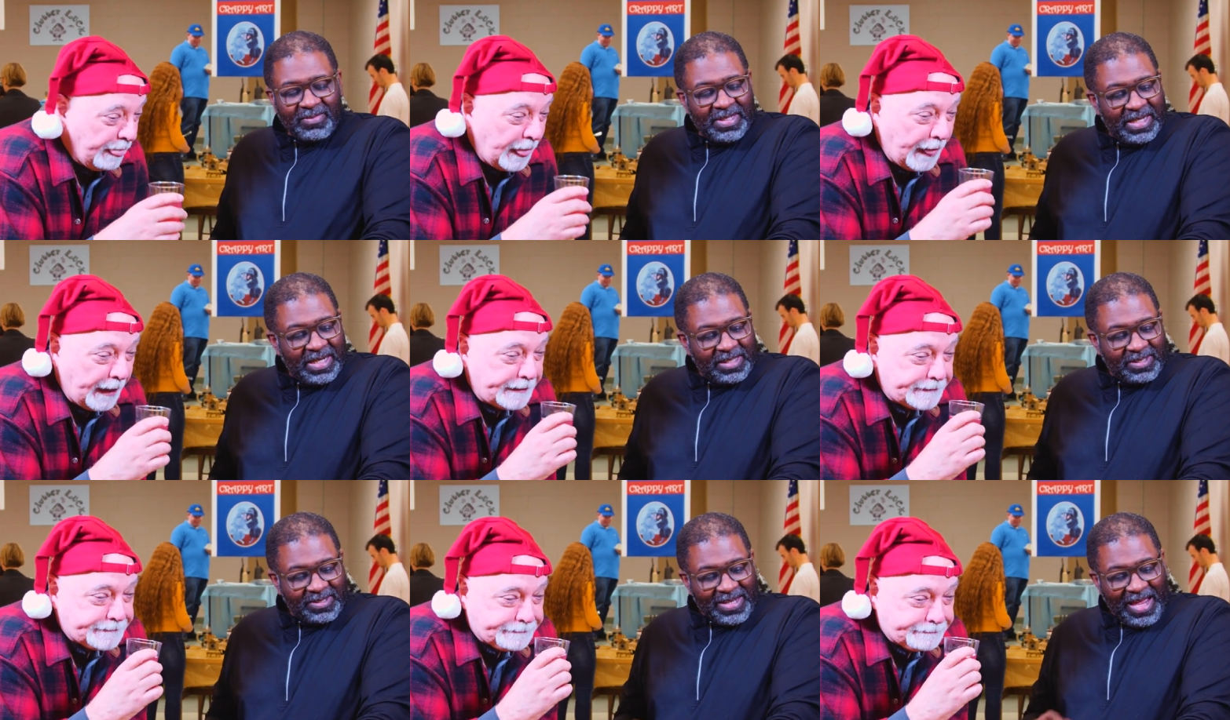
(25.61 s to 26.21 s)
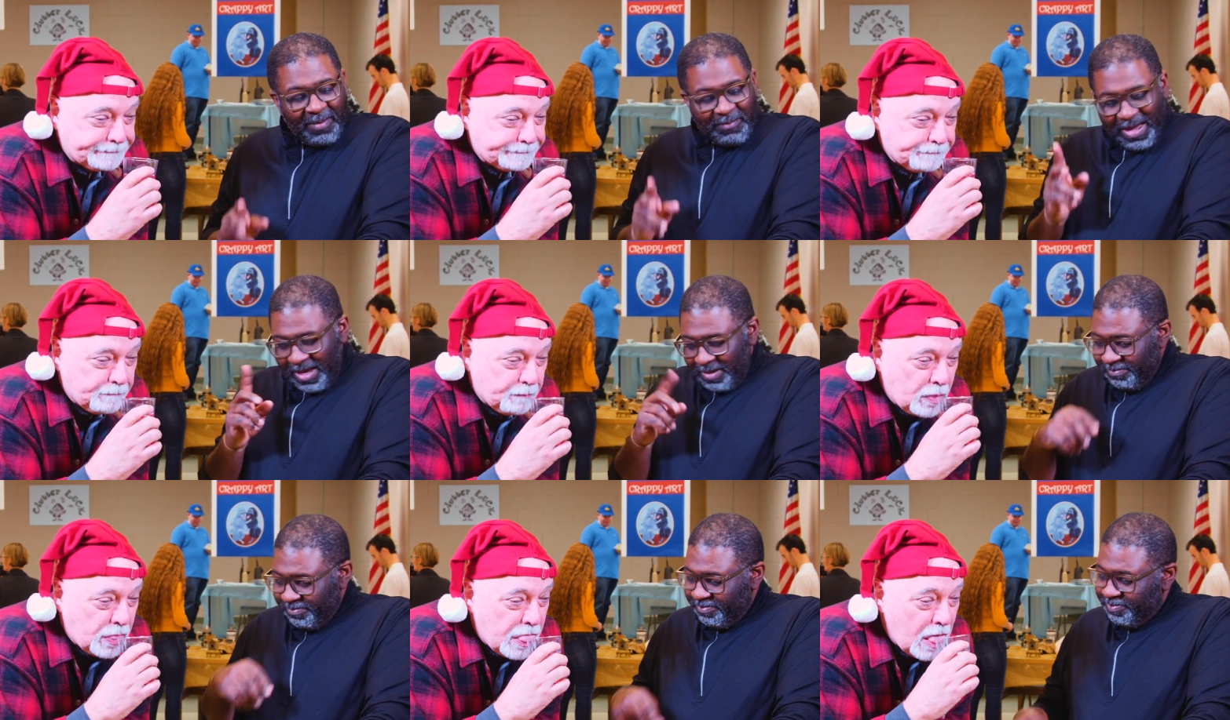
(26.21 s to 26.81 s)
Speaker 1: that's not
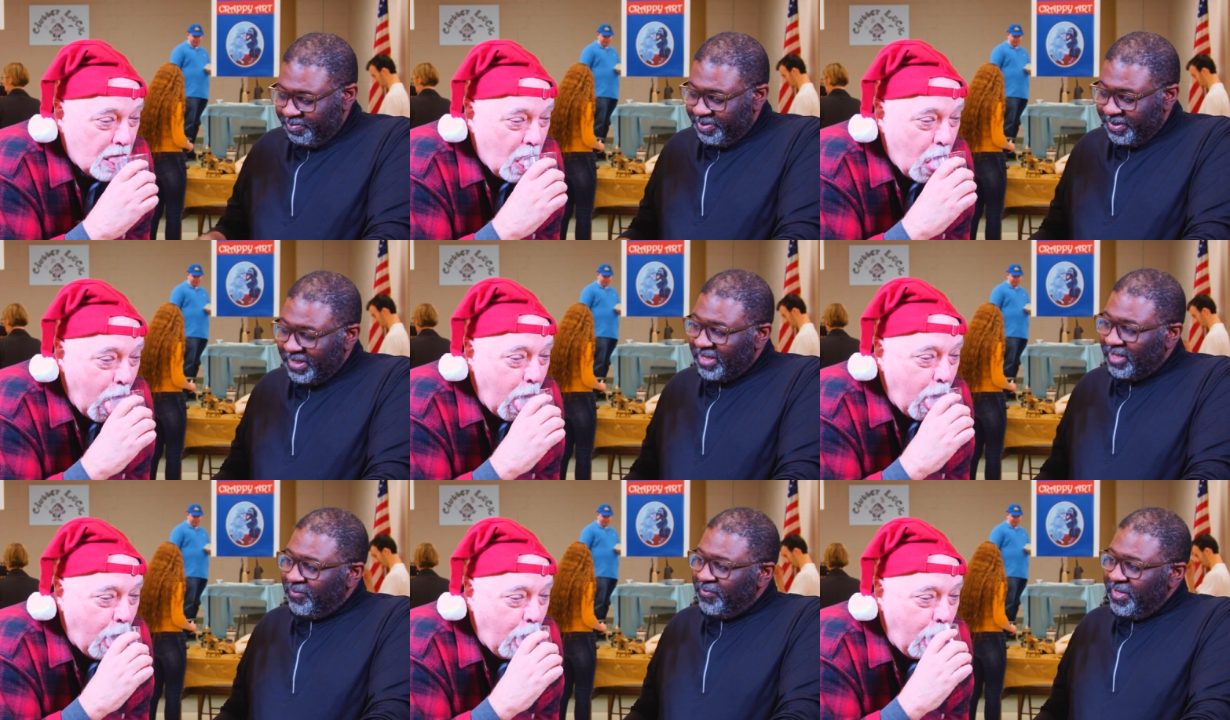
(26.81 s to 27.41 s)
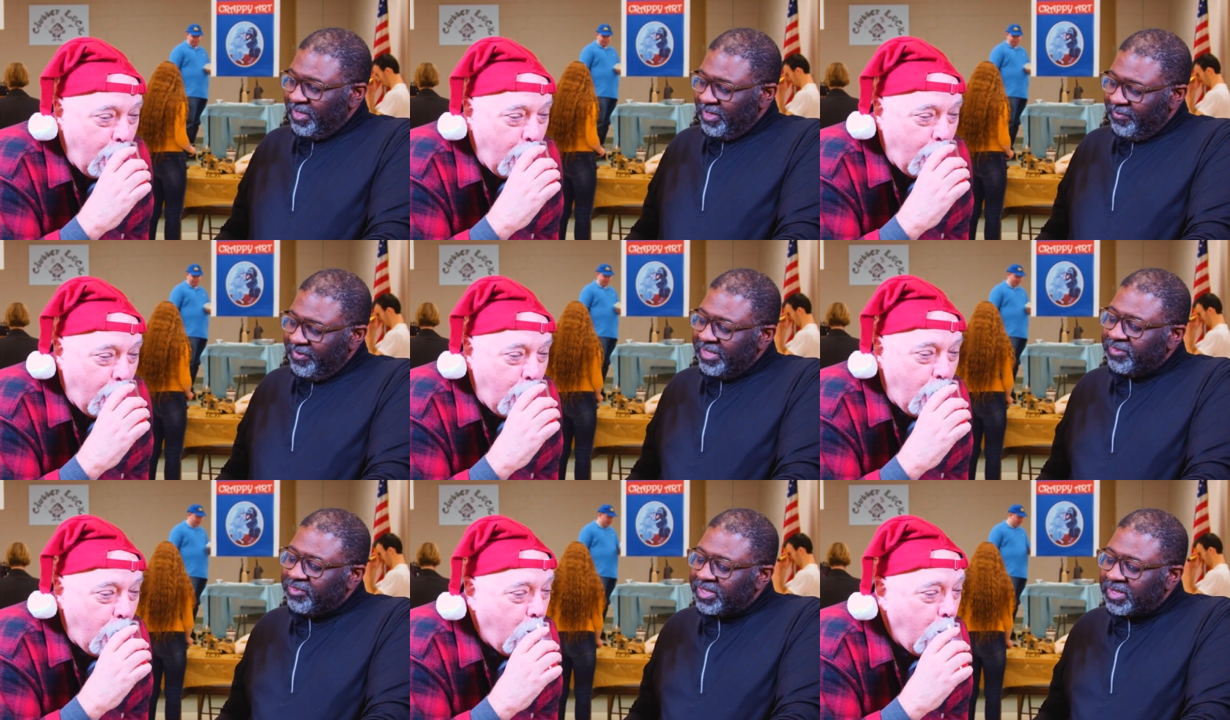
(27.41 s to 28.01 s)
my particular field of
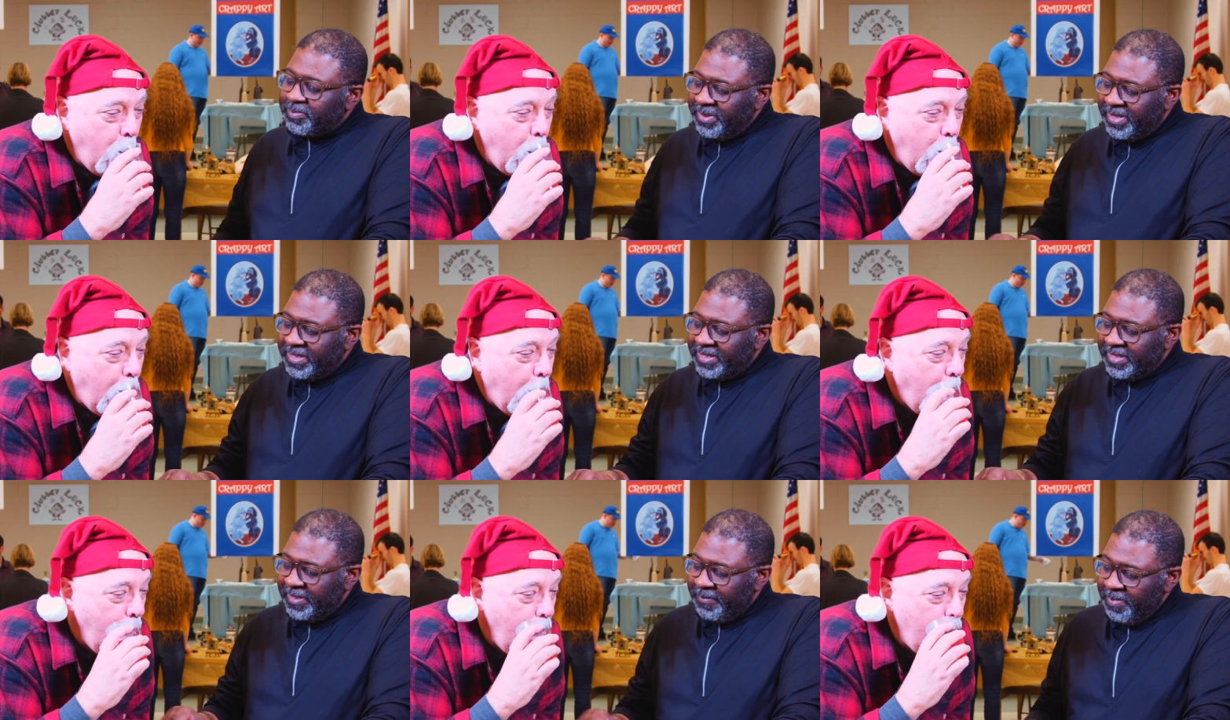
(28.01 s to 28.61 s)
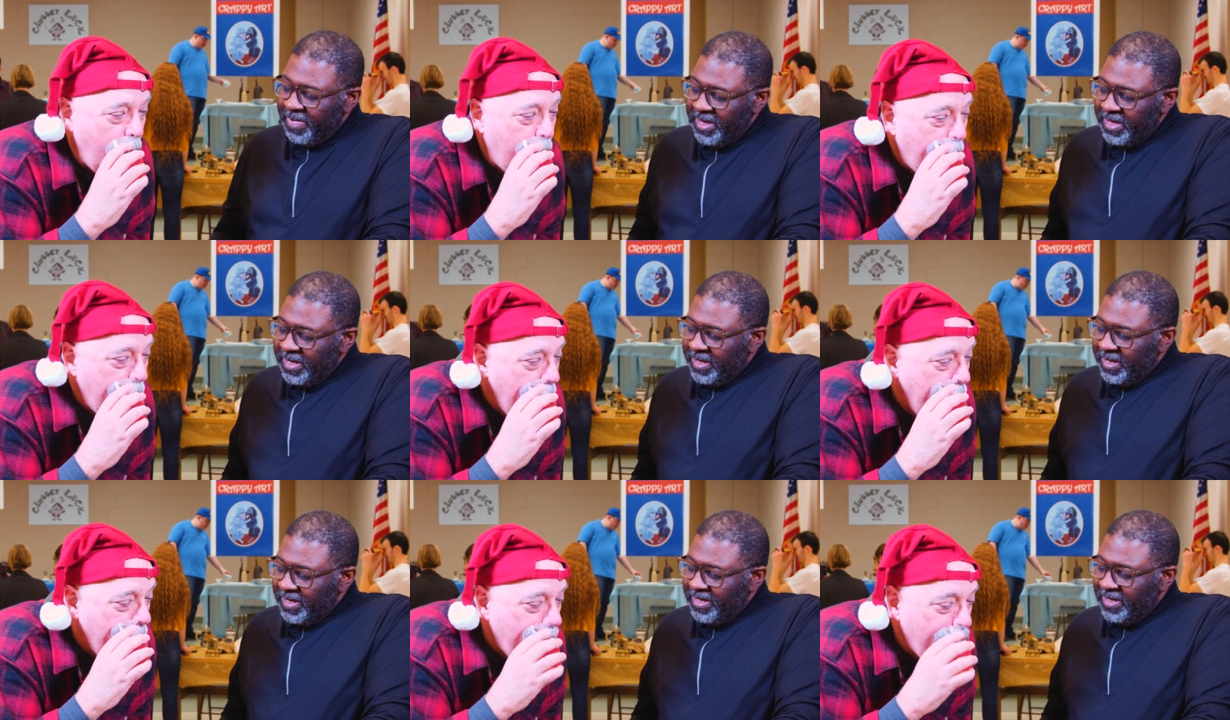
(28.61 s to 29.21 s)
interest, but
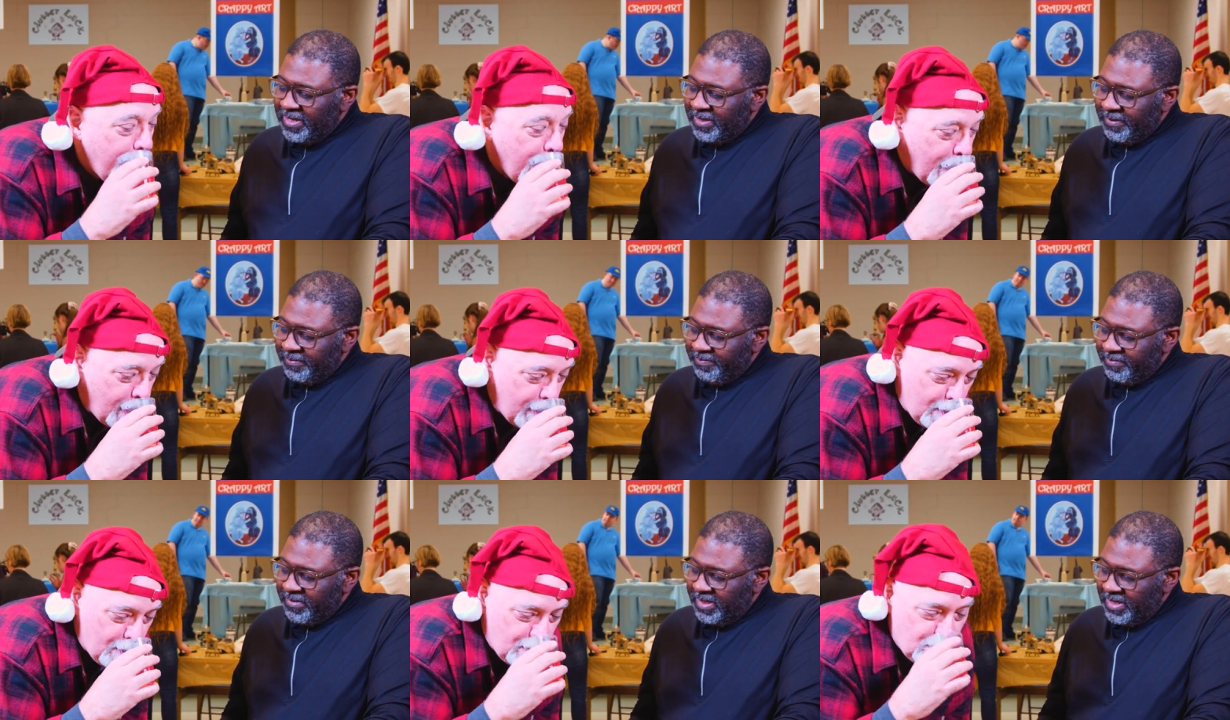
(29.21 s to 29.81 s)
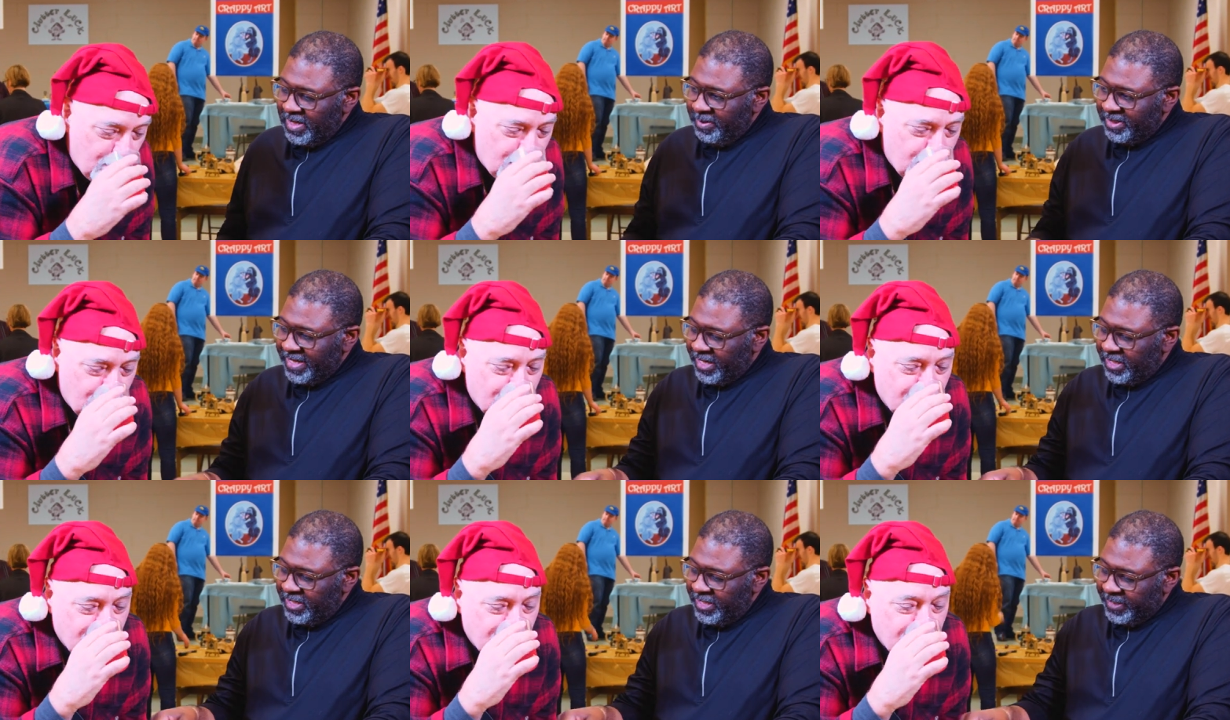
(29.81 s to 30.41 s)
let me
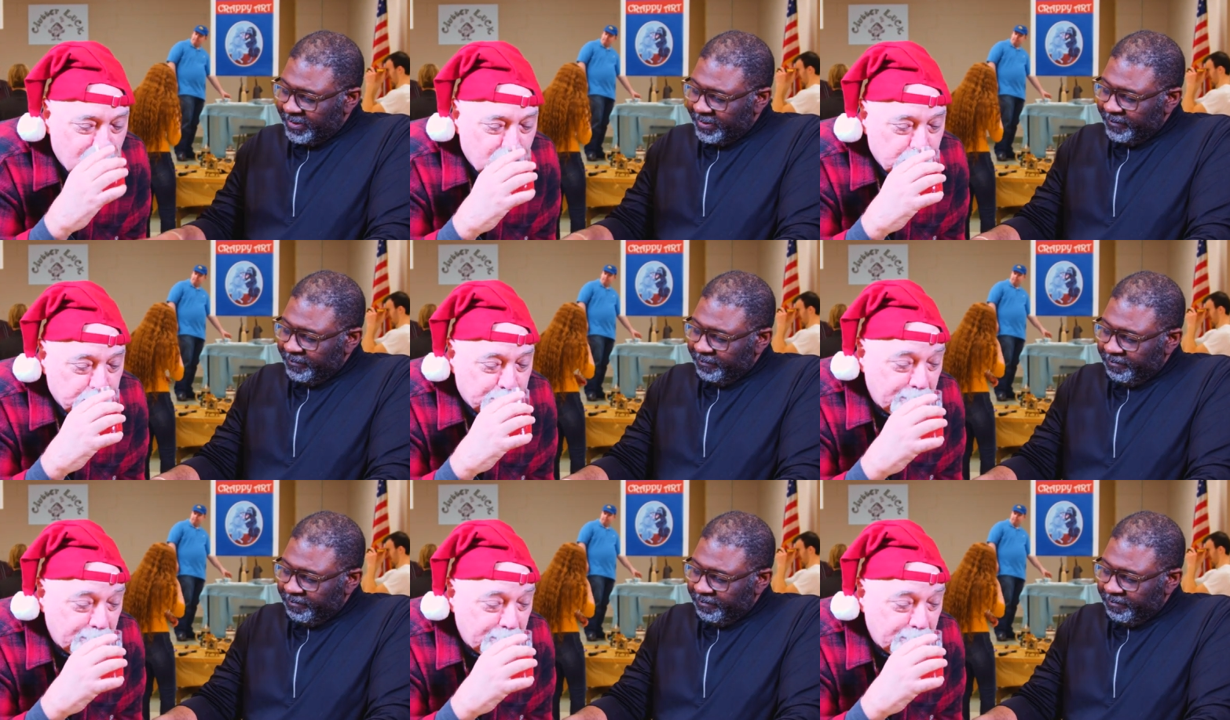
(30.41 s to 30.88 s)
take a look.